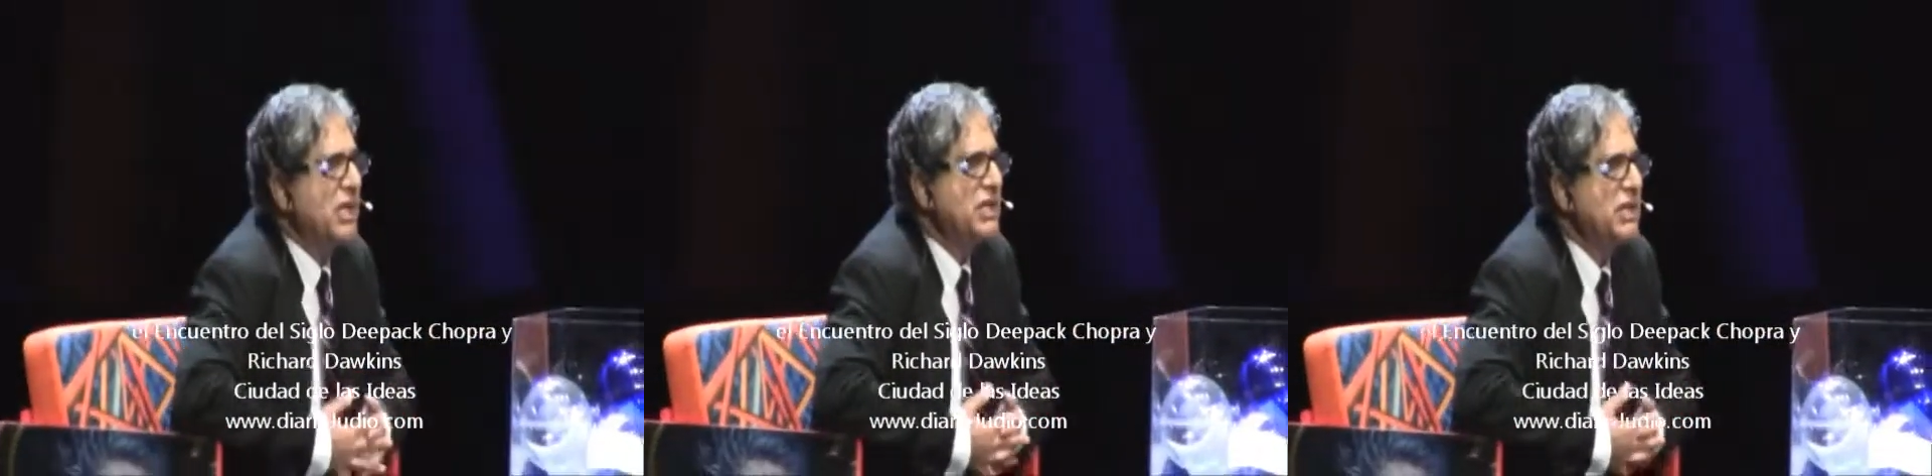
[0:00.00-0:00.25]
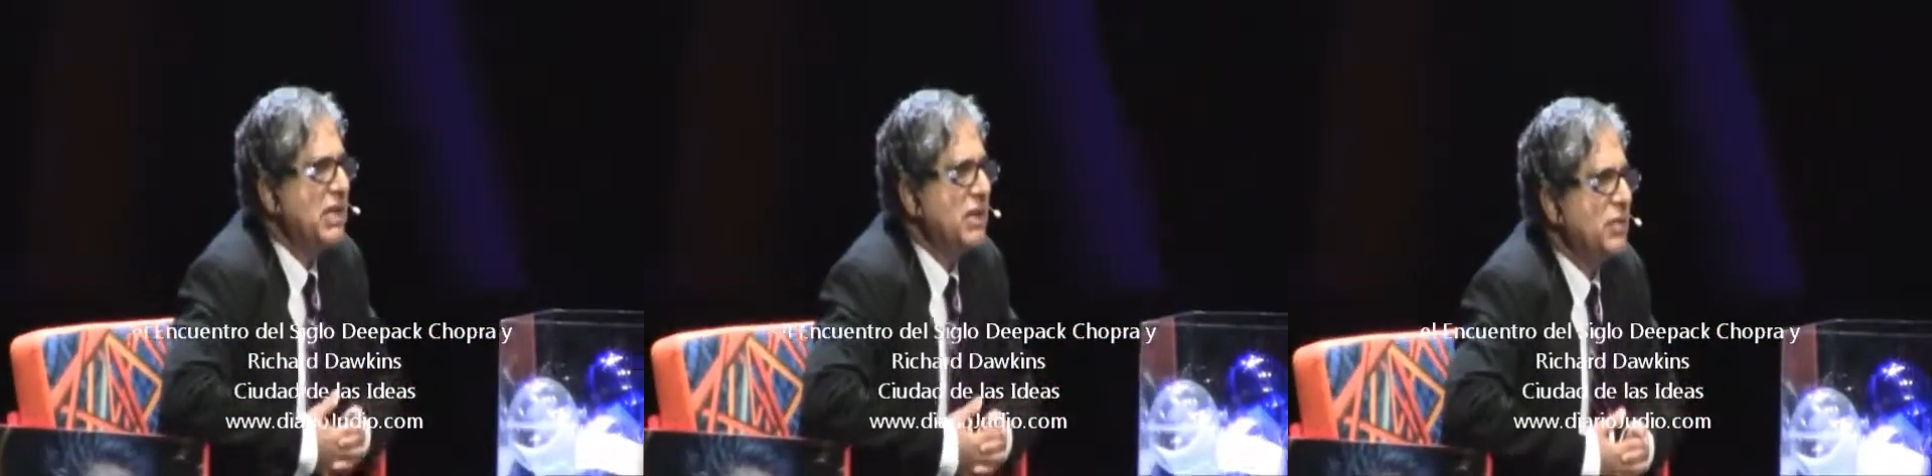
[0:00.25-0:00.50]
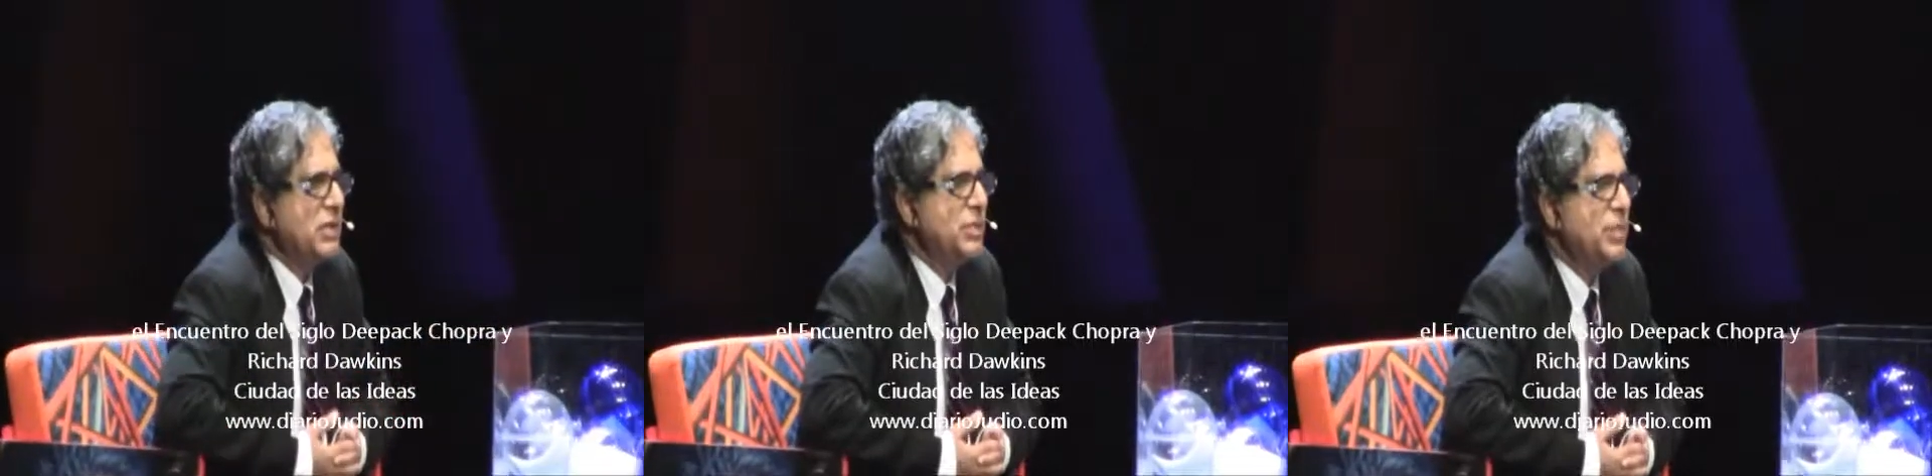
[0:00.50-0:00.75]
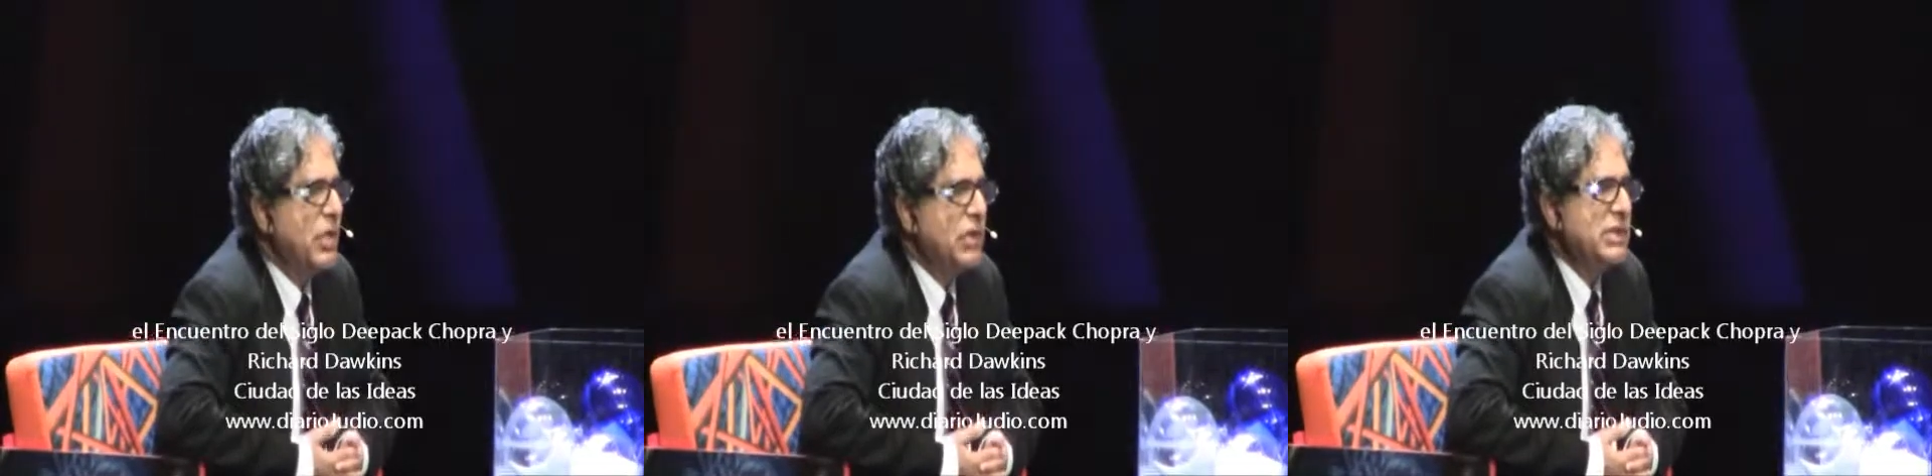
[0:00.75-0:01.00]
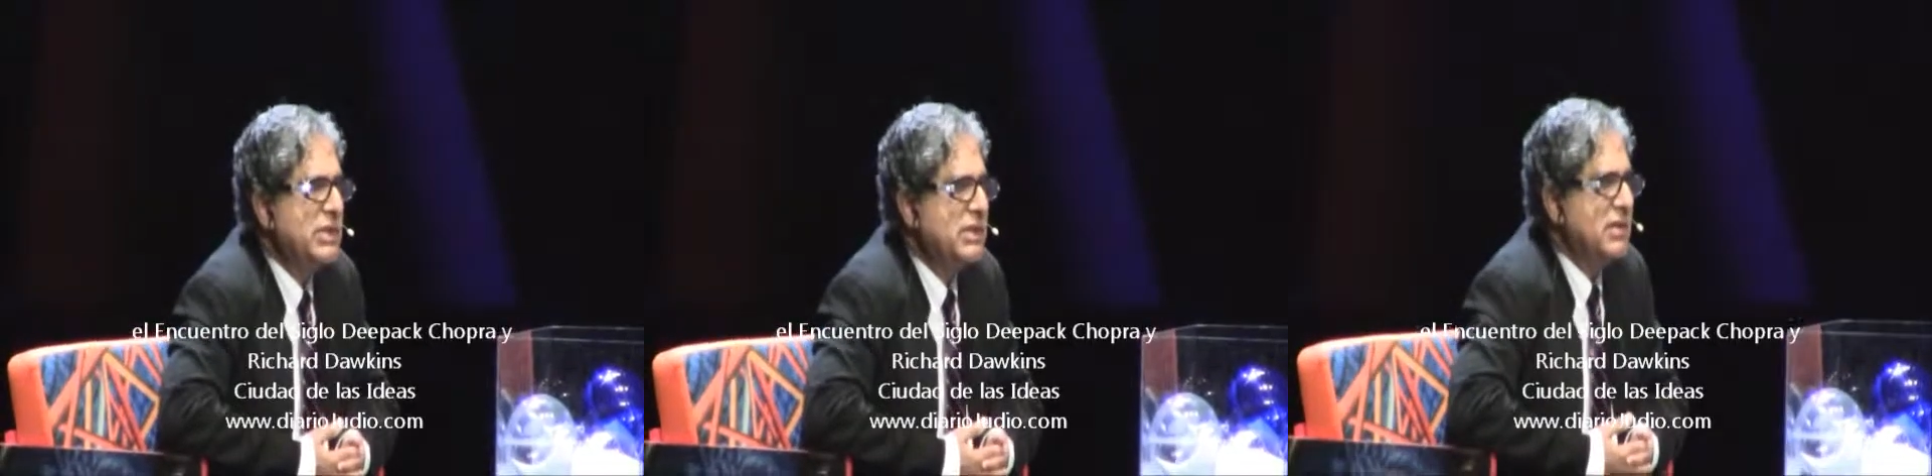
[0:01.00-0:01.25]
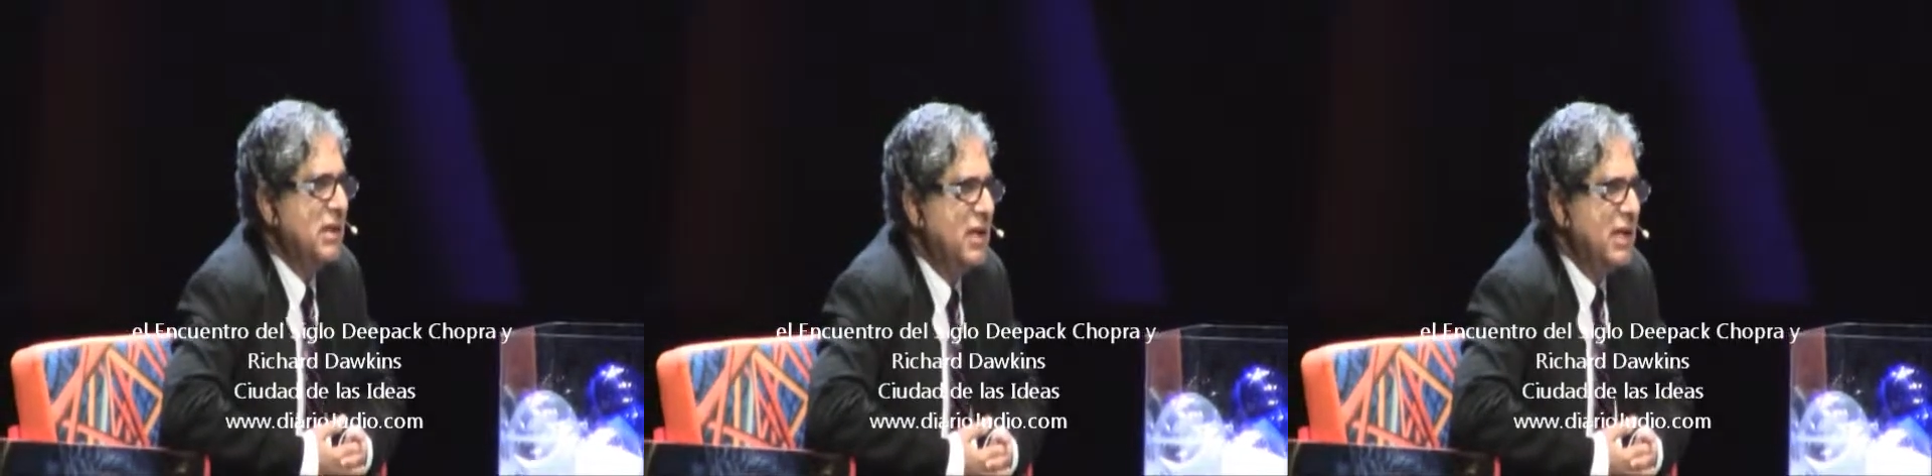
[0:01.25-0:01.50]
question that was
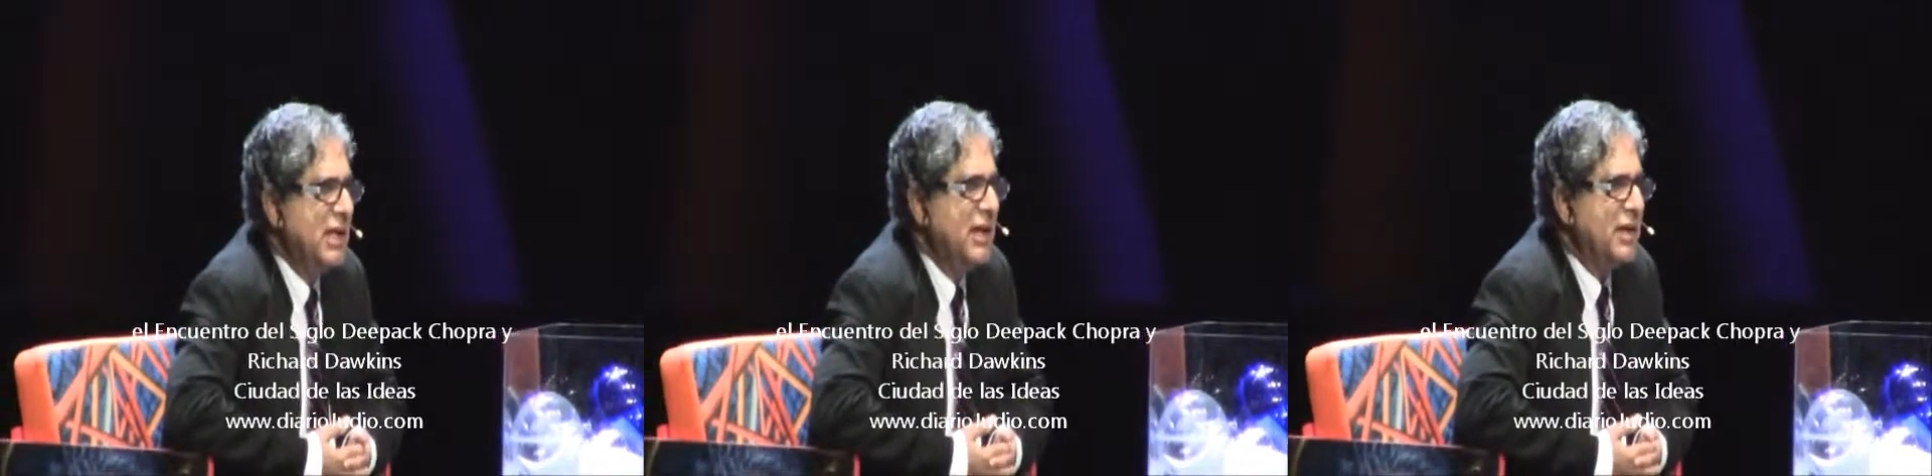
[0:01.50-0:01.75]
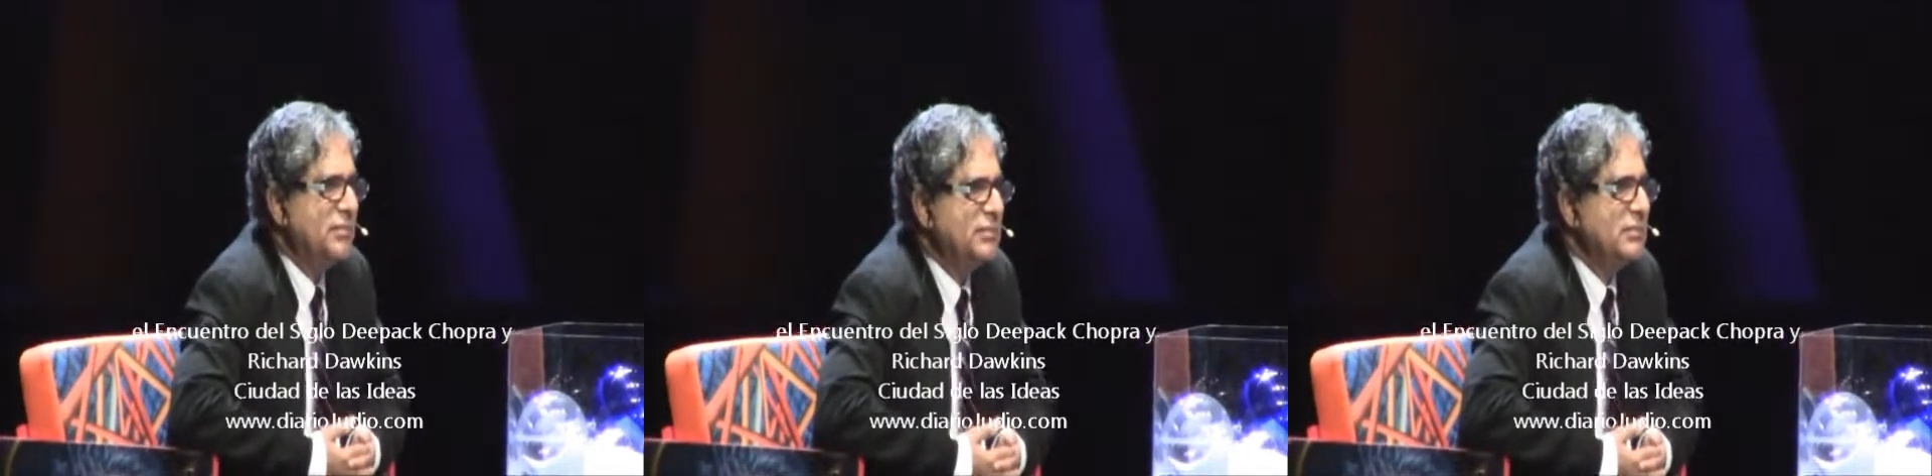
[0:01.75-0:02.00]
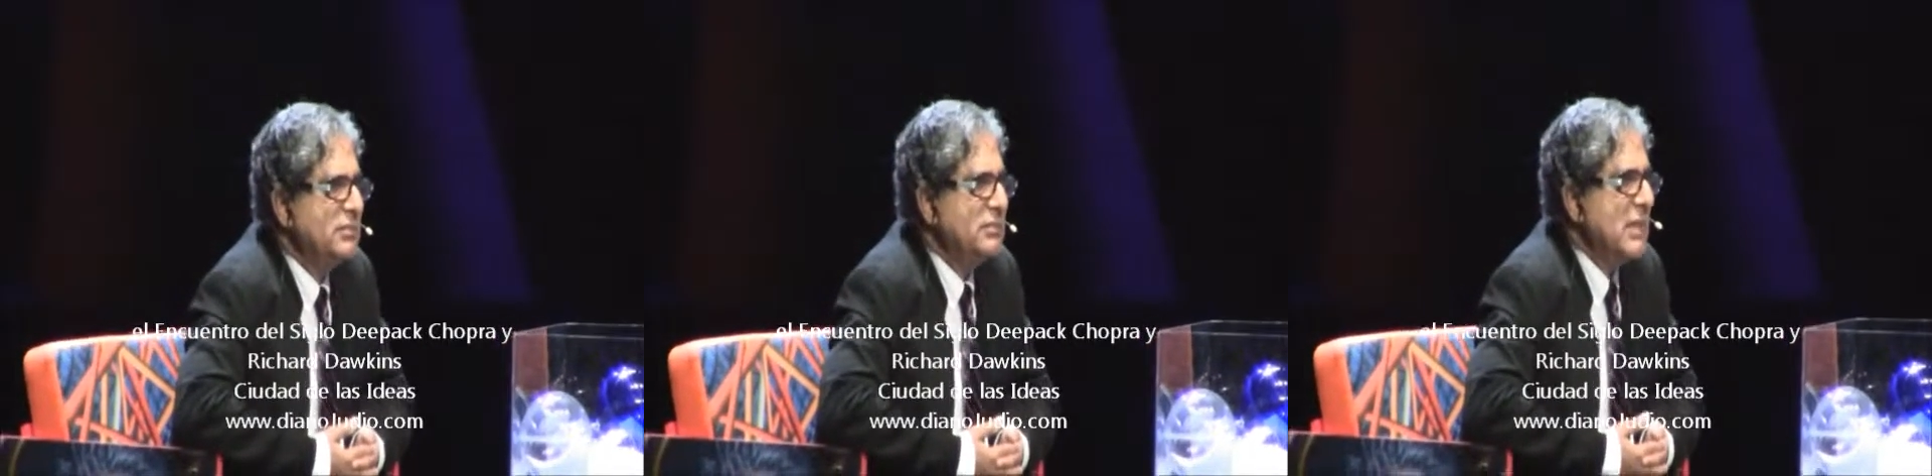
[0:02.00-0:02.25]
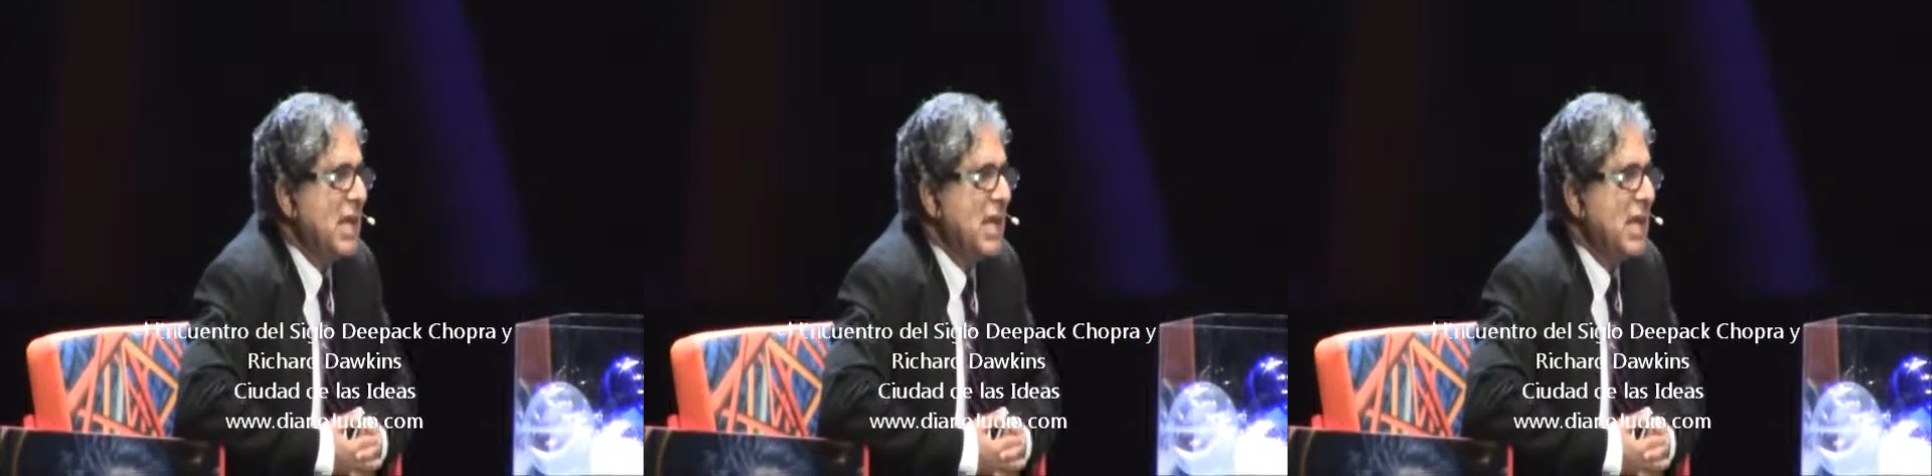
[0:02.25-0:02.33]
posed earlier.